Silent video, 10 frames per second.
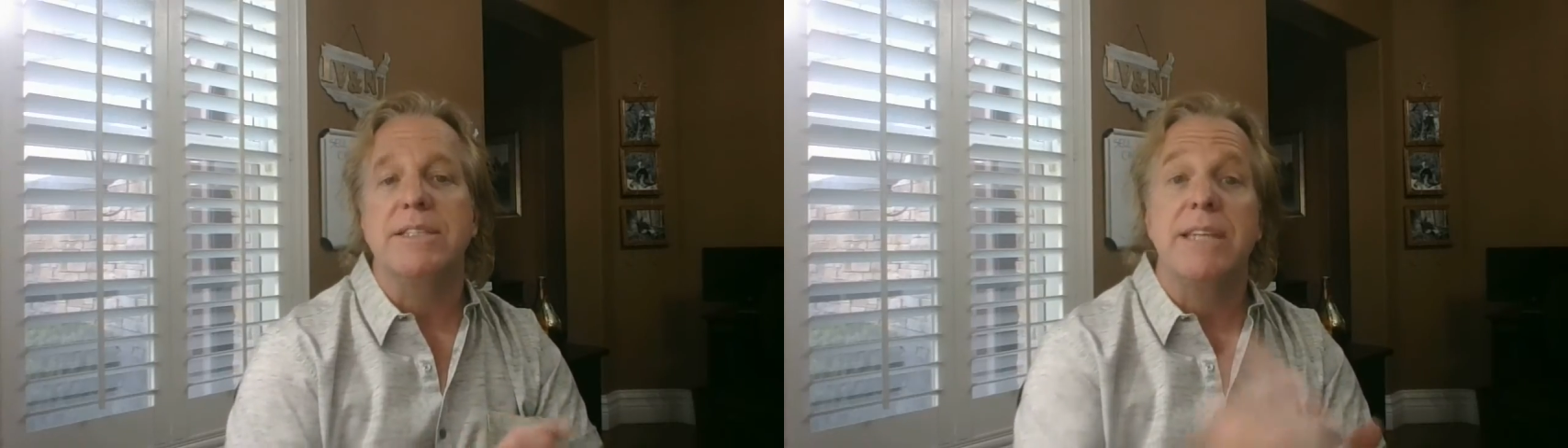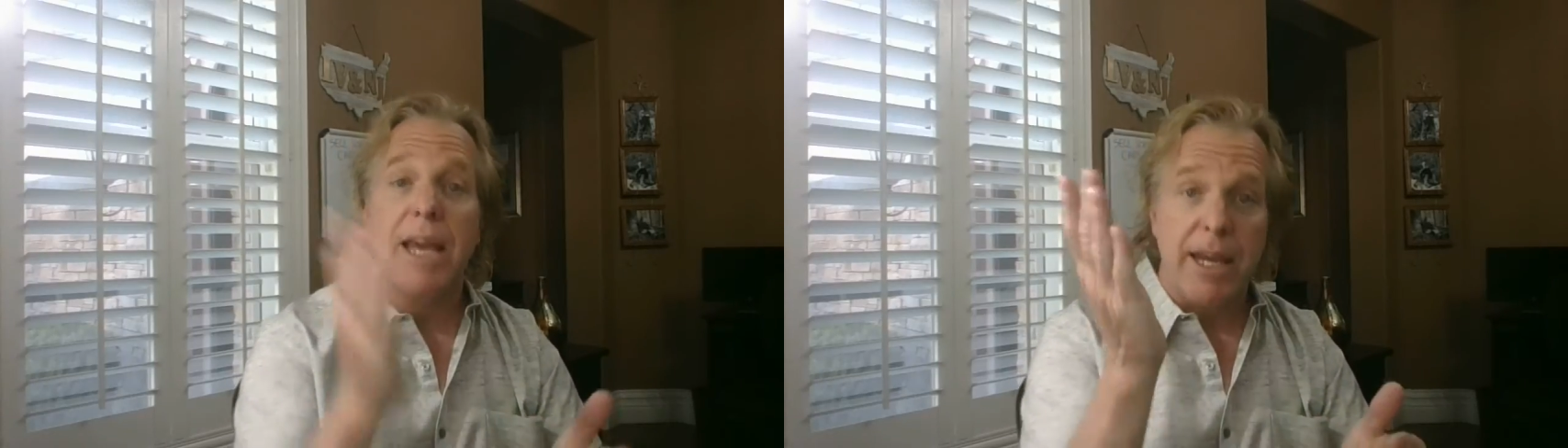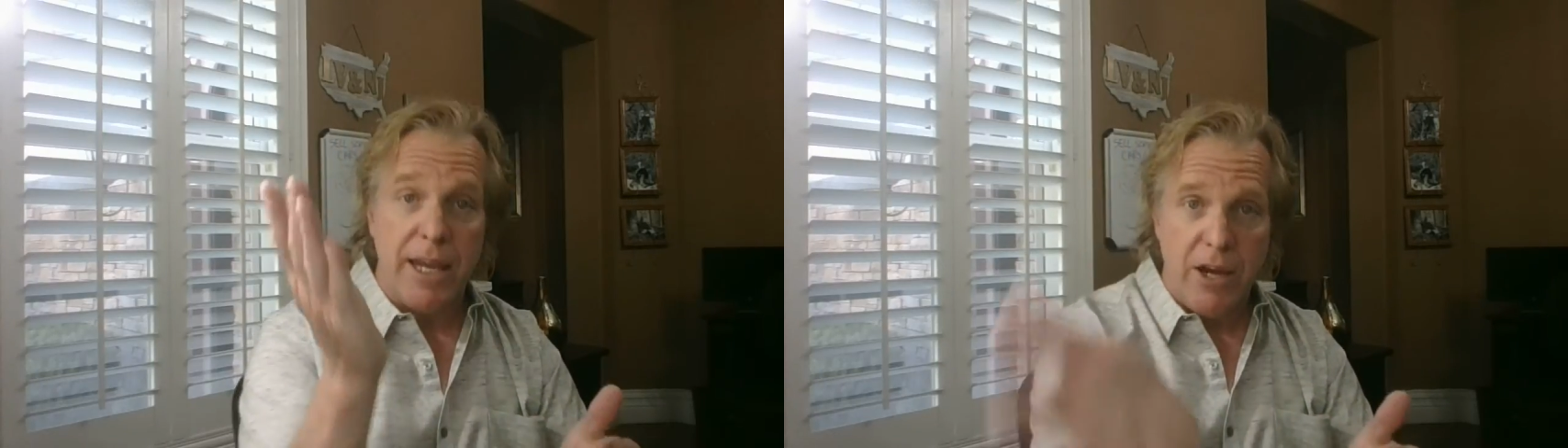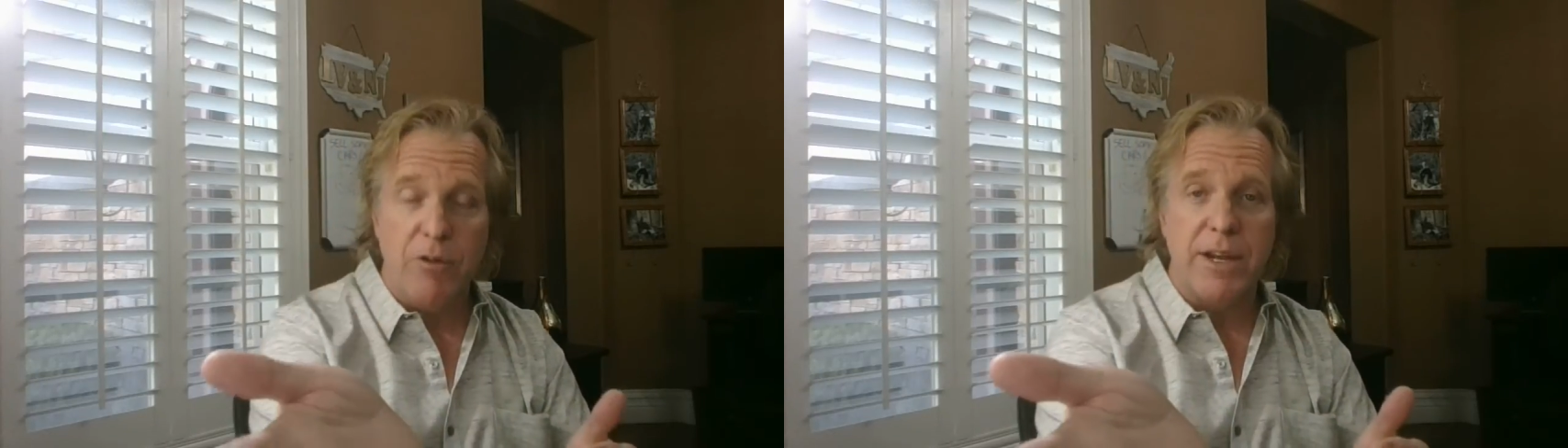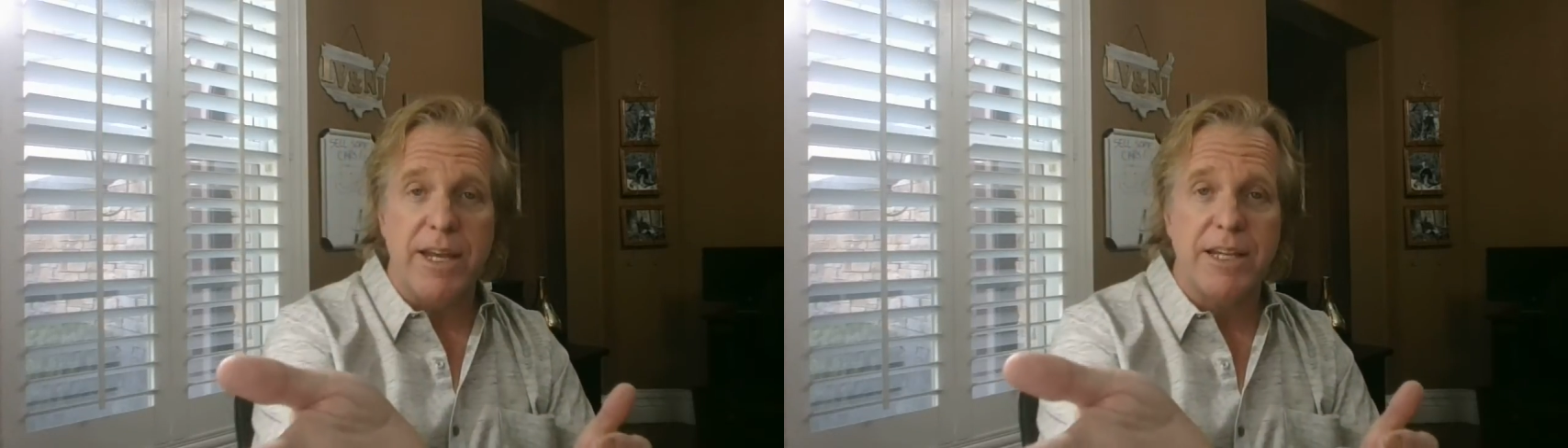and say,
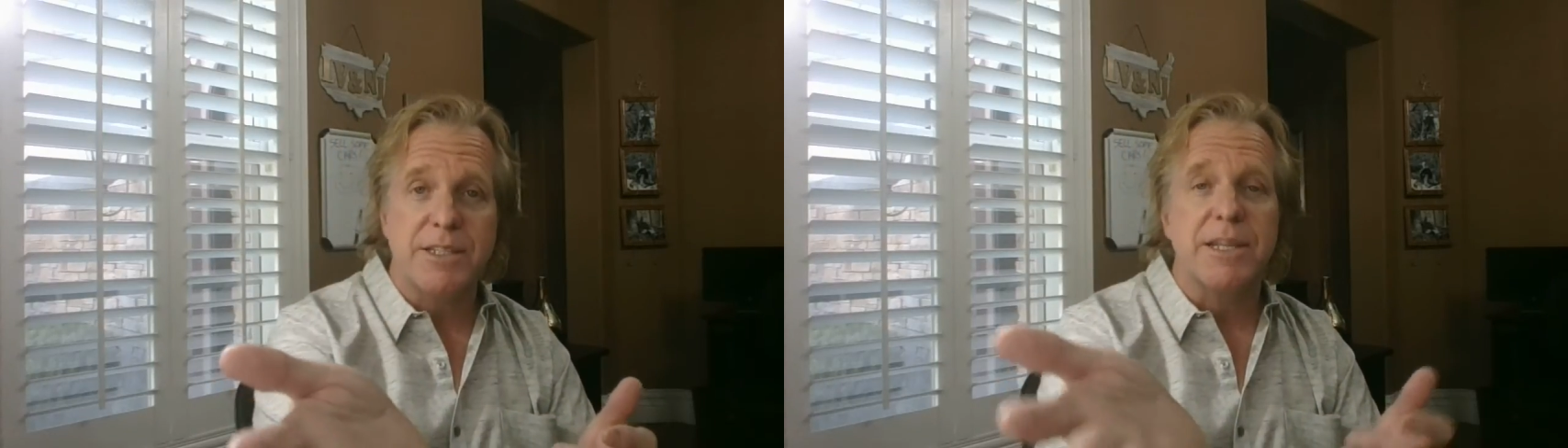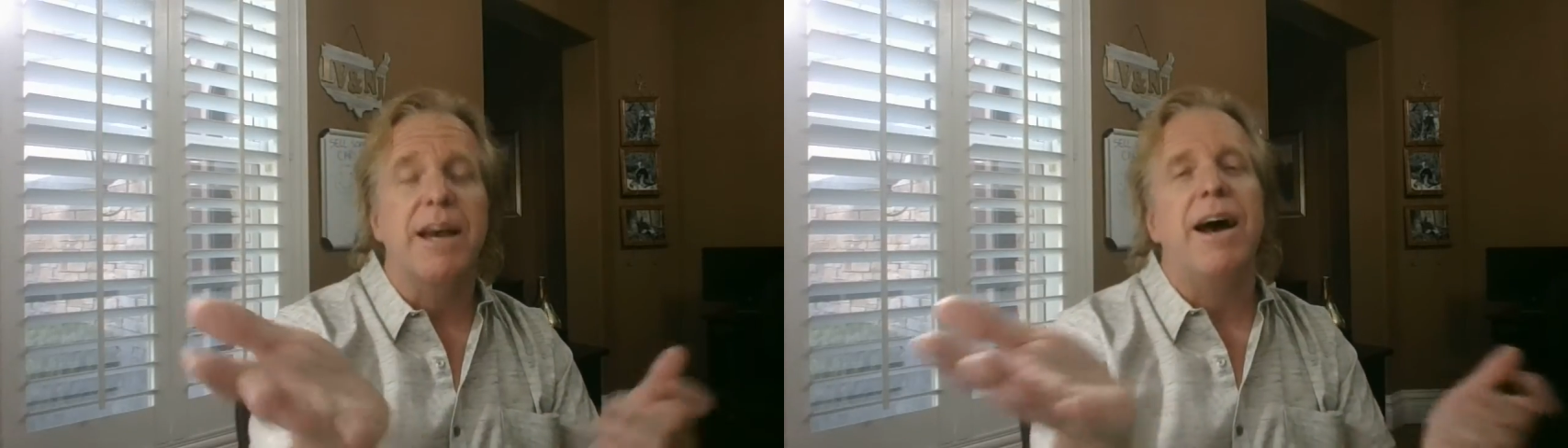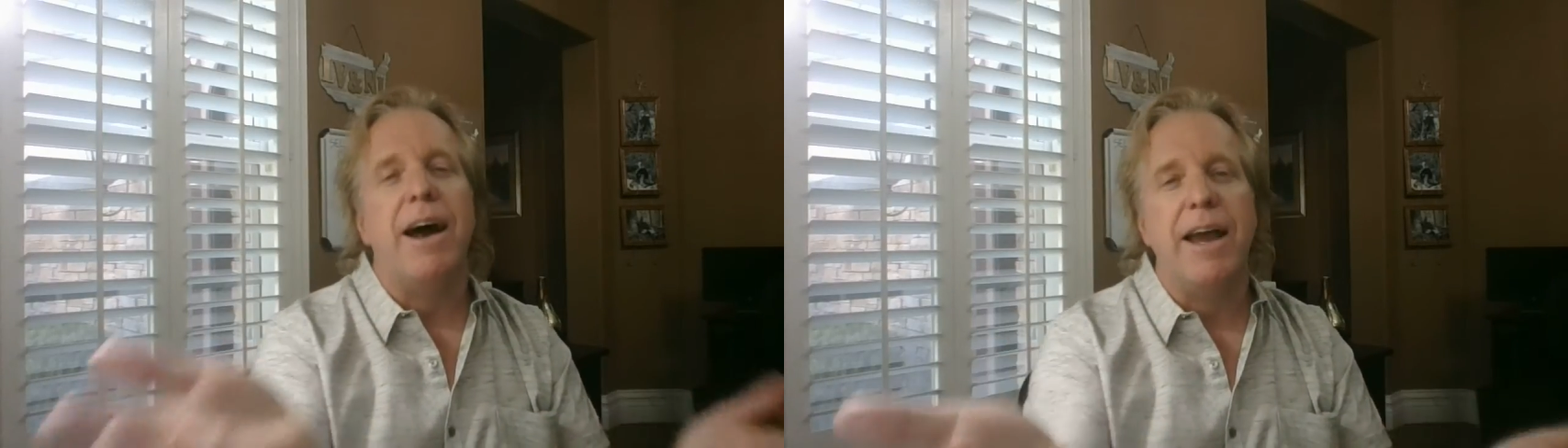here it is,